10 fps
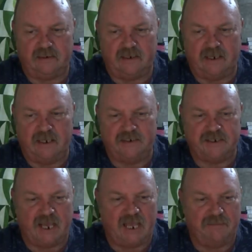and
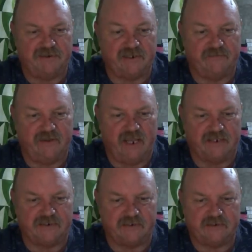time is of the
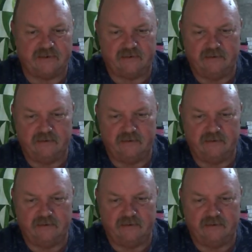essence.